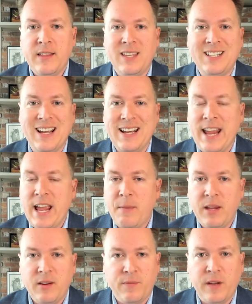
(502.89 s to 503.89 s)
The
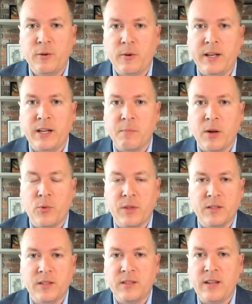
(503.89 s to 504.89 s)
dynamic federally about
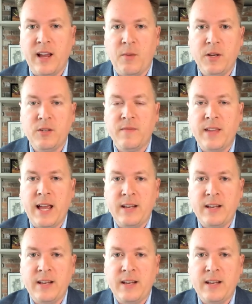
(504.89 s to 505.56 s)
this is how much of that